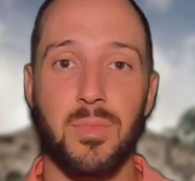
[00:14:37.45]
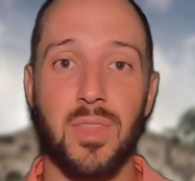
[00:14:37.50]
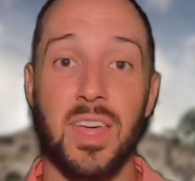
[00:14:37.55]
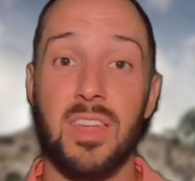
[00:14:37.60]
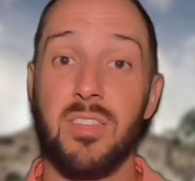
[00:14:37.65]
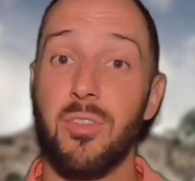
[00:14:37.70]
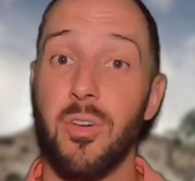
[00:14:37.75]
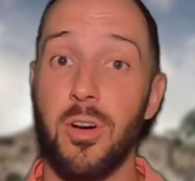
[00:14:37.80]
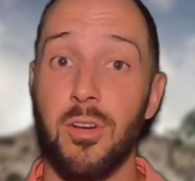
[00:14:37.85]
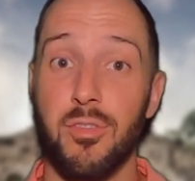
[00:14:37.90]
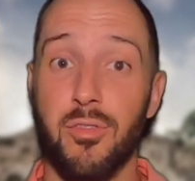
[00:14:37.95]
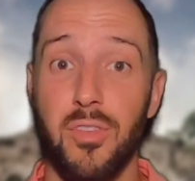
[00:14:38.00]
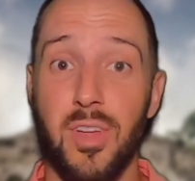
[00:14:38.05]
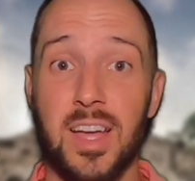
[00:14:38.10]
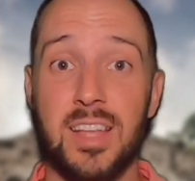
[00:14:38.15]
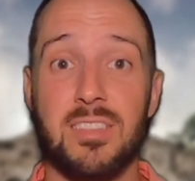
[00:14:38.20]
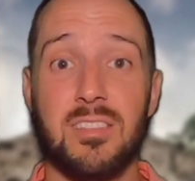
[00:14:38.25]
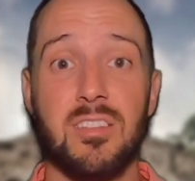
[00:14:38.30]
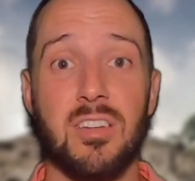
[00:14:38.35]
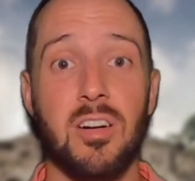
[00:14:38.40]
As far as
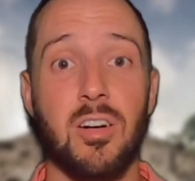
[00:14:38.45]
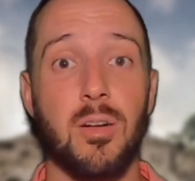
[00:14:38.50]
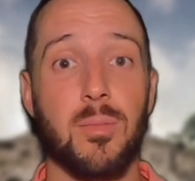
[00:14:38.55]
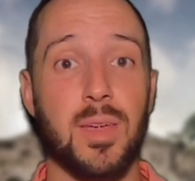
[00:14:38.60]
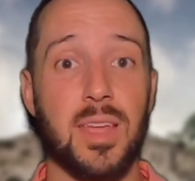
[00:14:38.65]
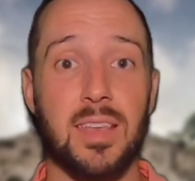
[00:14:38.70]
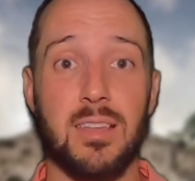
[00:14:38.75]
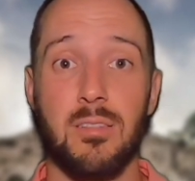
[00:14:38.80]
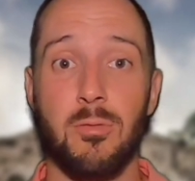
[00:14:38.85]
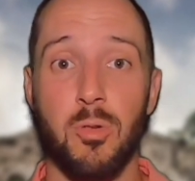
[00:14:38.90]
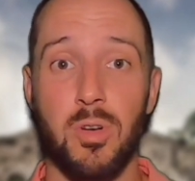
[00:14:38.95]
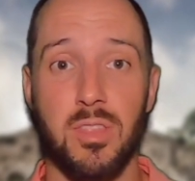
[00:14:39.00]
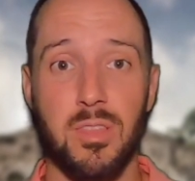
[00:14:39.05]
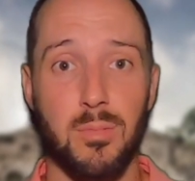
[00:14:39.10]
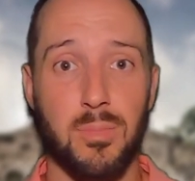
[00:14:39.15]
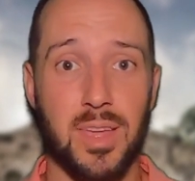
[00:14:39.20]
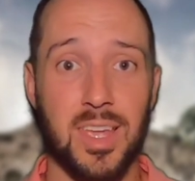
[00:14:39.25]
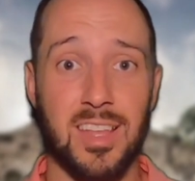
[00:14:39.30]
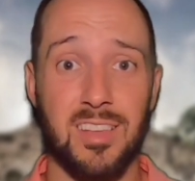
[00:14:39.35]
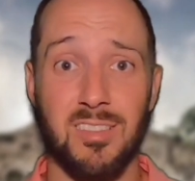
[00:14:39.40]
flights go, I mean, with it
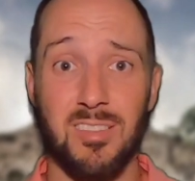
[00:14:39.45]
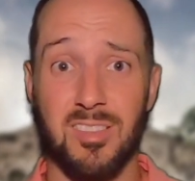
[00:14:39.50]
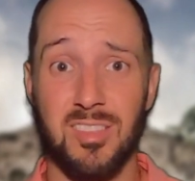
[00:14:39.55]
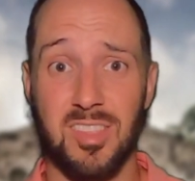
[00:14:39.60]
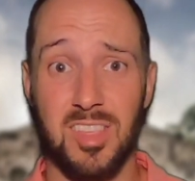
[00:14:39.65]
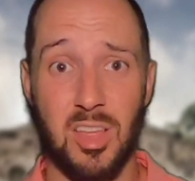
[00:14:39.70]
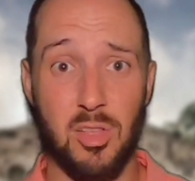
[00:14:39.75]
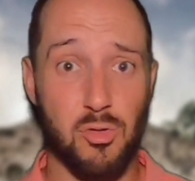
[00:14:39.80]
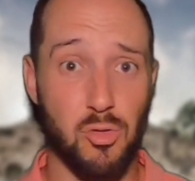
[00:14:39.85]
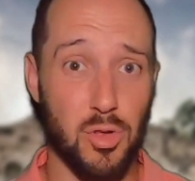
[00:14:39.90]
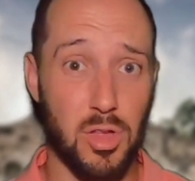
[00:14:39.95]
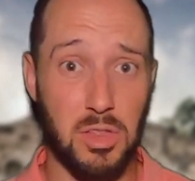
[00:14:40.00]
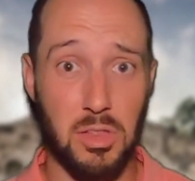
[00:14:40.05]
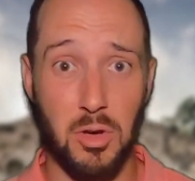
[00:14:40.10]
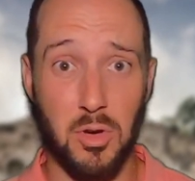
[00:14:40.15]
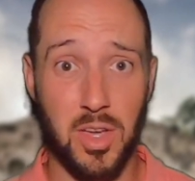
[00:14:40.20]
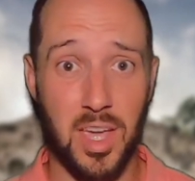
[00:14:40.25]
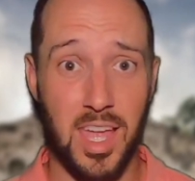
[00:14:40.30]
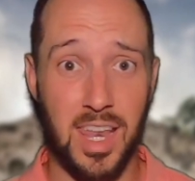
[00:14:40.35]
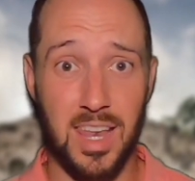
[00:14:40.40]
being centrally
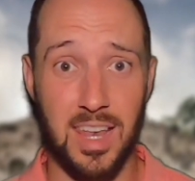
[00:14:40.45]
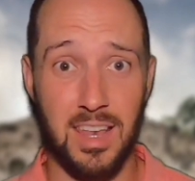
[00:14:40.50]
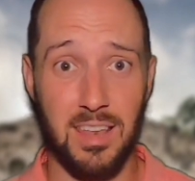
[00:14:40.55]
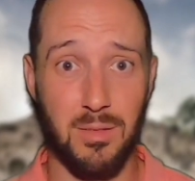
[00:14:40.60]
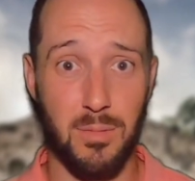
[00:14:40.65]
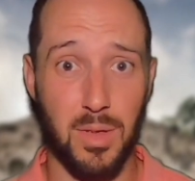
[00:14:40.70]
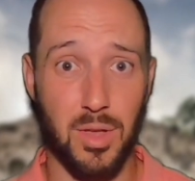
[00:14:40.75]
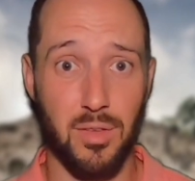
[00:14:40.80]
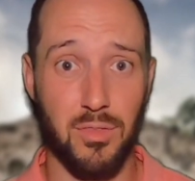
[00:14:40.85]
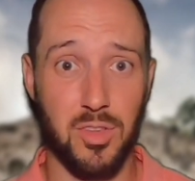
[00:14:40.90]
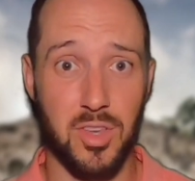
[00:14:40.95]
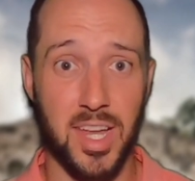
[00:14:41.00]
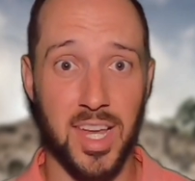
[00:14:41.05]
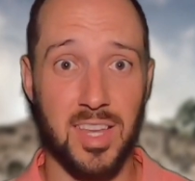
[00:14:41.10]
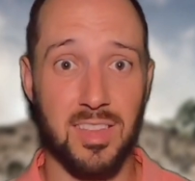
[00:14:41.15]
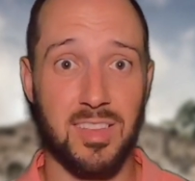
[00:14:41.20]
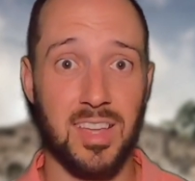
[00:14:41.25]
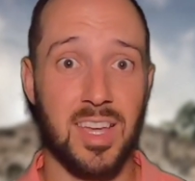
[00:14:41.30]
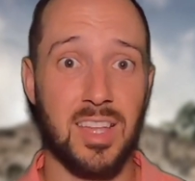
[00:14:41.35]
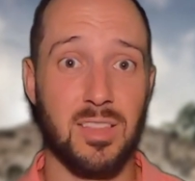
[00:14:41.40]
located in the middle of the United
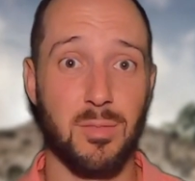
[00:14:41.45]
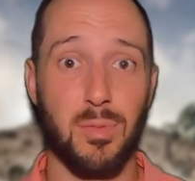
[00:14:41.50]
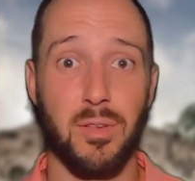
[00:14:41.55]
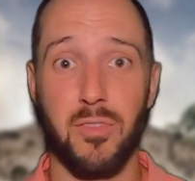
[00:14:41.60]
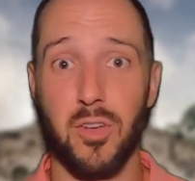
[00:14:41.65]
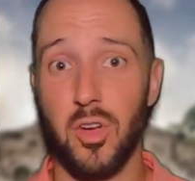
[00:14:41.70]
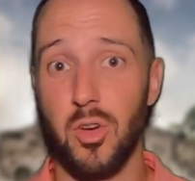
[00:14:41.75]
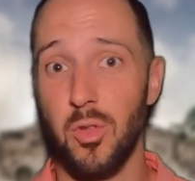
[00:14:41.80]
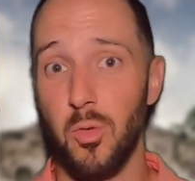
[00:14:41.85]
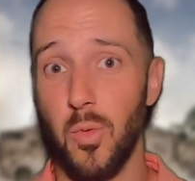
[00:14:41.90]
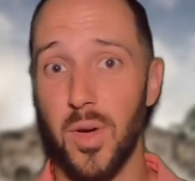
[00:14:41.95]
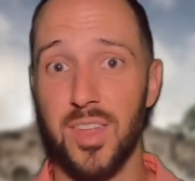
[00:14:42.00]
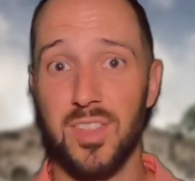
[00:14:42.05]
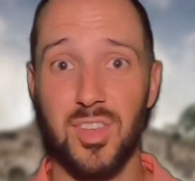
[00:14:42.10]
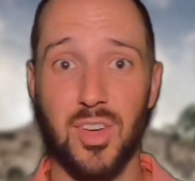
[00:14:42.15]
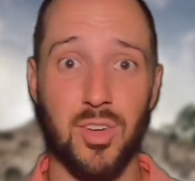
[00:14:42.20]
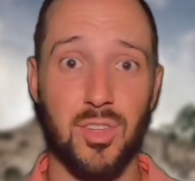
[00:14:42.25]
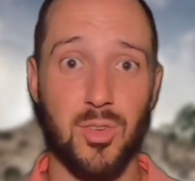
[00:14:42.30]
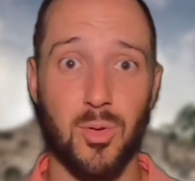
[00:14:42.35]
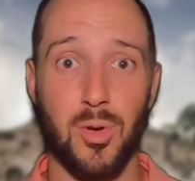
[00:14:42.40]
States, I mean, if you're going to the West
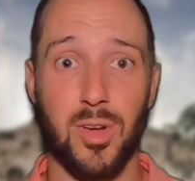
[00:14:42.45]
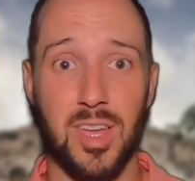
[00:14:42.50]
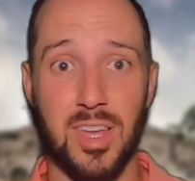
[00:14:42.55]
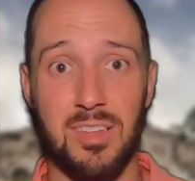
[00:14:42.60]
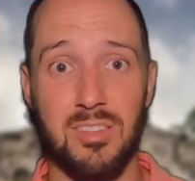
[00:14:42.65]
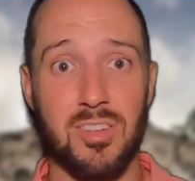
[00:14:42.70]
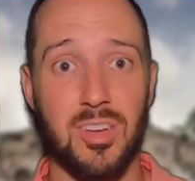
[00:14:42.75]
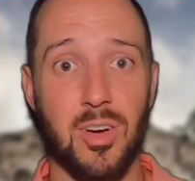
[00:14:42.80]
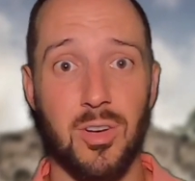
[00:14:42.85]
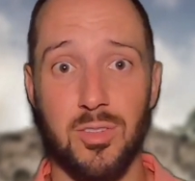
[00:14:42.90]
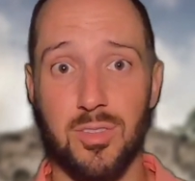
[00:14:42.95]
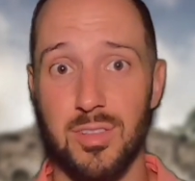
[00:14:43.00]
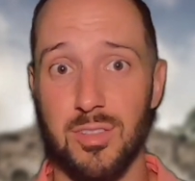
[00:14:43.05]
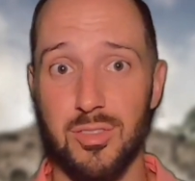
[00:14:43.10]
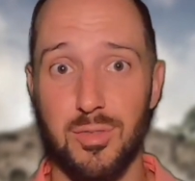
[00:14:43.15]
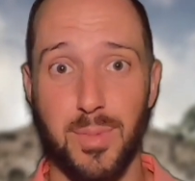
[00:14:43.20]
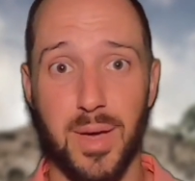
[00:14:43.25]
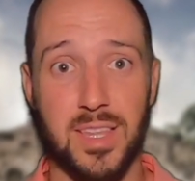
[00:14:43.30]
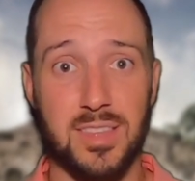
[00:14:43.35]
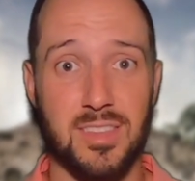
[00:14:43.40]
Coast or East Coast, it's
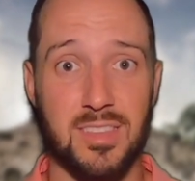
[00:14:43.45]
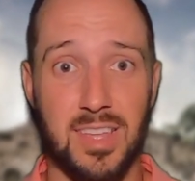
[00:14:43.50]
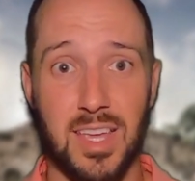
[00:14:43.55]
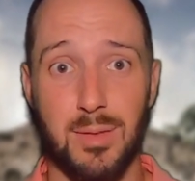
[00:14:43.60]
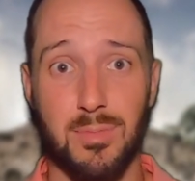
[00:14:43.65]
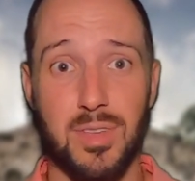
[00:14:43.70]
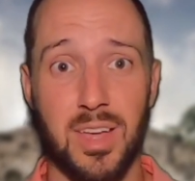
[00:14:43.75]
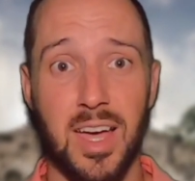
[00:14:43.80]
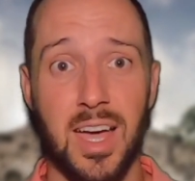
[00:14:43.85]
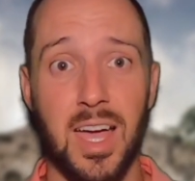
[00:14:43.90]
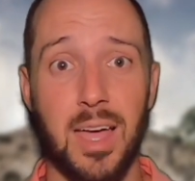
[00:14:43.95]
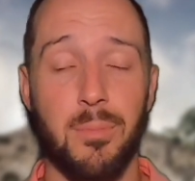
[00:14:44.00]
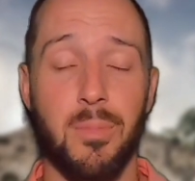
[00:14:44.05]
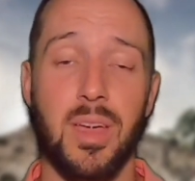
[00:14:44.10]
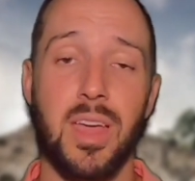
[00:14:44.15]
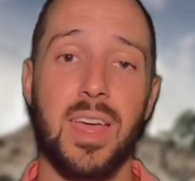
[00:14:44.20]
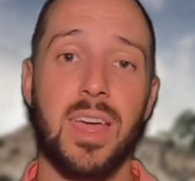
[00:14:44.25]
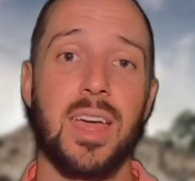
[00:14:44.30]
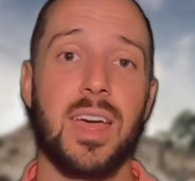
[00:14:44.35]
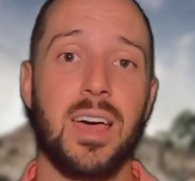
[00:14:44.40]
about the same time
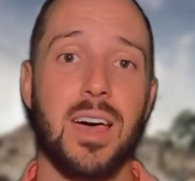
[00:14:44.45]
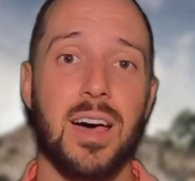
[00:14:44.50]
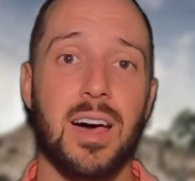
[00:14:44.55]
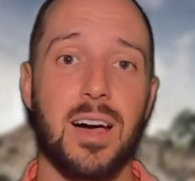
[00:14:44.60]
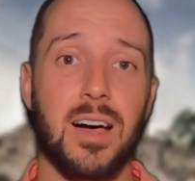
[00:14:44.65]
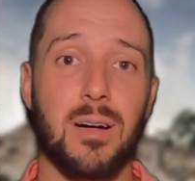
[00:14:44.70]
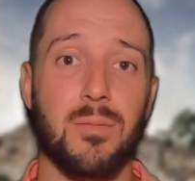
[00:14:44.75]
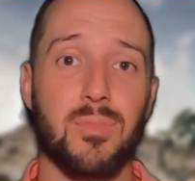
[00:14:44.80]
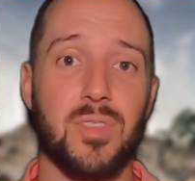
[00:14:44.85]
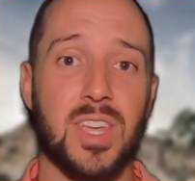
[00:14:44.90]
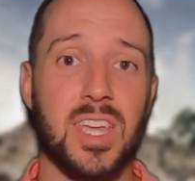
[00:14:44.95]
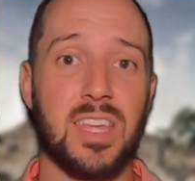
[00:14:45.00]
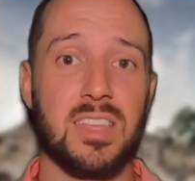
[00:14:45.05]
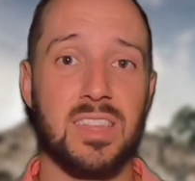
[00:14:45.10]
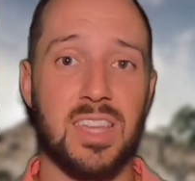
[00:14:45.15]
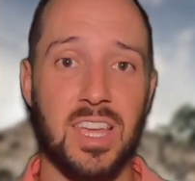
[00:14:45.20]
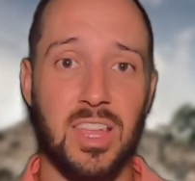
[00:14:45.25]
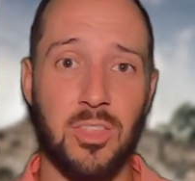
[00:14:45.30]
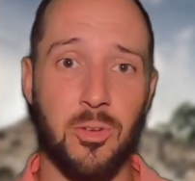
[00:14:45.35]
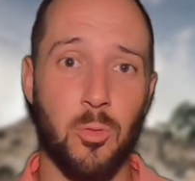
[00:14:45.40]
to get
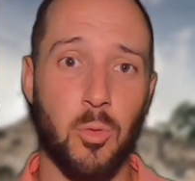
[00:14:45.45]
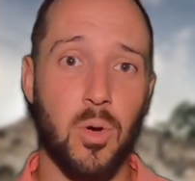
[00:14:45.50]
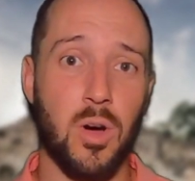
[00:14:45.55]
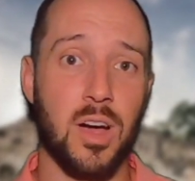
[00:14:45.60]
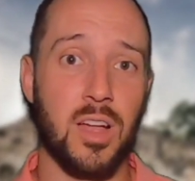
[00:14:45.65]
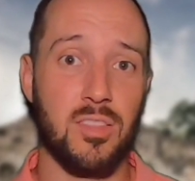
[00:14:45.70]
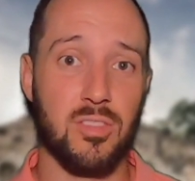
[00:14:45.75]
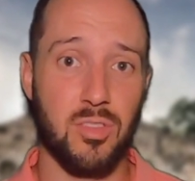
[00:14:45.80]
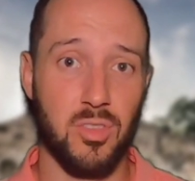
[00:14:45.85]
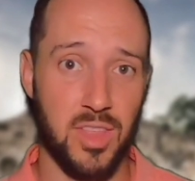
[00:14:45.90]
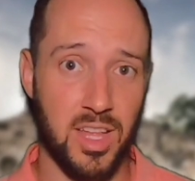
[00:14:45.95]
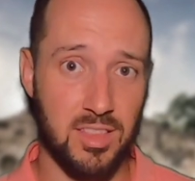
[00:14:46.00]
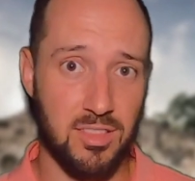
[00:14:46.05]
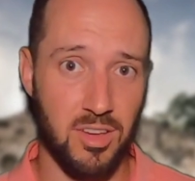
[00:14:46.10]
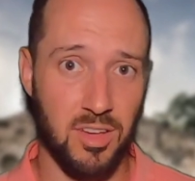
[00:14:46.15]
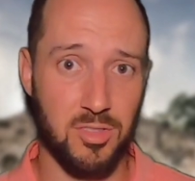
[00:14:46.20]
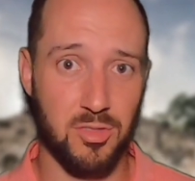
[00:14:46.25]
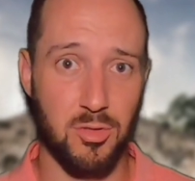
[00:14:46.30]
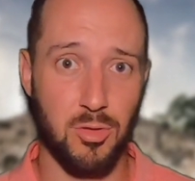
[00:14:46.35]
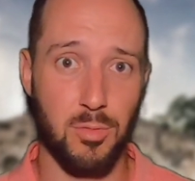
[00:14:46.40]
to either one, so that's
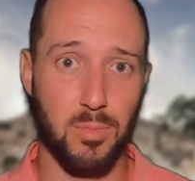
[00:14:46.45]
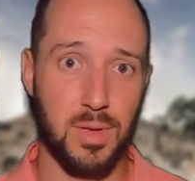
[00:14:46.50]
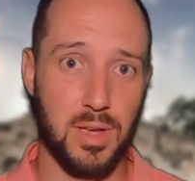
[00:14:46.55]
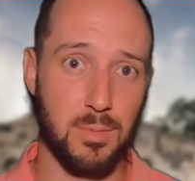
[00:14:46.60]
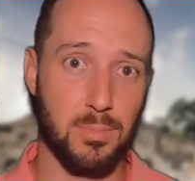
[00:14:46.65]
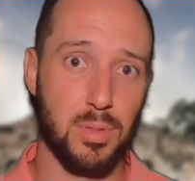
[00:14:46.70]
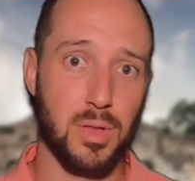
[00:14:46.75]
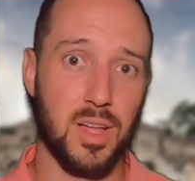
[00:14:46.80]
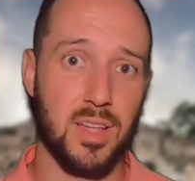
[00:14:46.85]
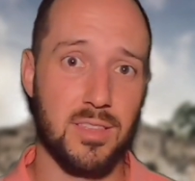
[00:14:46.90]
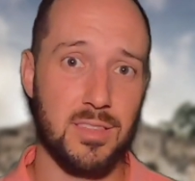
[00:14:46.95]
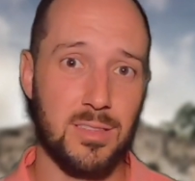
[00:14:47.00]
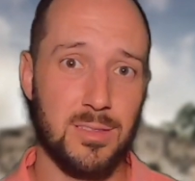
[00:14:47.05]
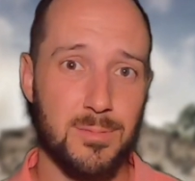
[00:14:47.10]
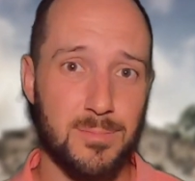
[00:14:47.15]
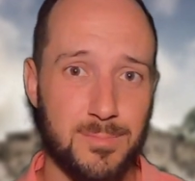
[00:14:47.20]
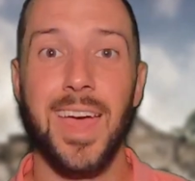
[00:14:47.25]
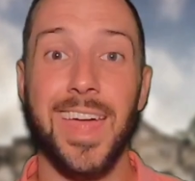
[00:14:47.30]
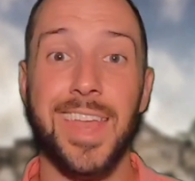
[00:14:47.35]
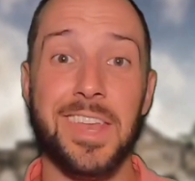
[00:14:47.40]
also a big plus.
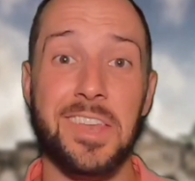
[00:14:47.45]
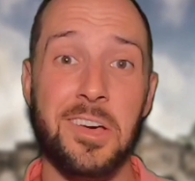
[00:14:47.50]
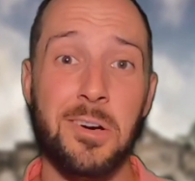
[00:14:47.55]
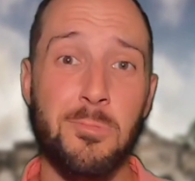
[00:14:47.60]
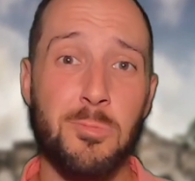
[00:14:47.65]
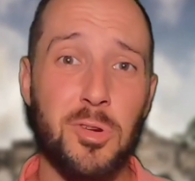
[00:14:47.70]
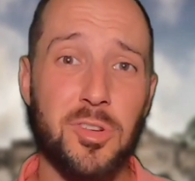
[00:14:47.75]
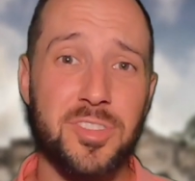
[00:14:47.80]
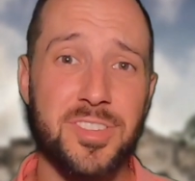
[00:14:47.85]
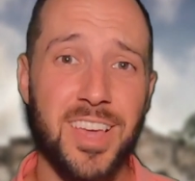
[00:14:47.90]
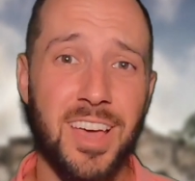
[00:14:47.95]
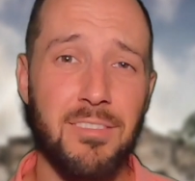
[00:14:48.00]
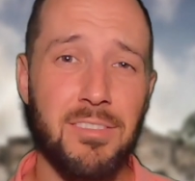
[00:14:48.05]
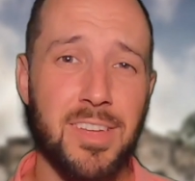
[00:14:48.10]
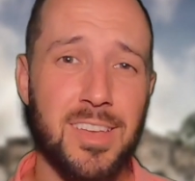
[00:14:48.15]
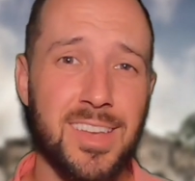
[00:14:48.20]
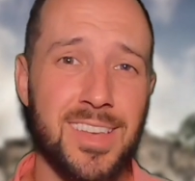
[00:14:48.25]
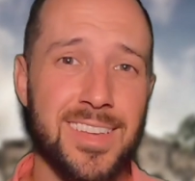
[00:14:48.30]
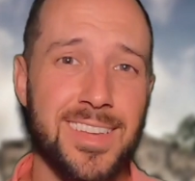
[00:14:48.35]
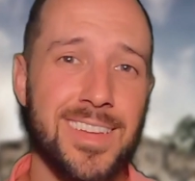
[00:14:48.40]
And number
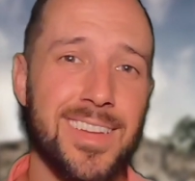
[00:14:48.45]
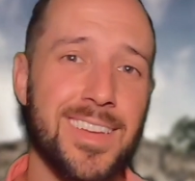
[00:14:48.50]
7,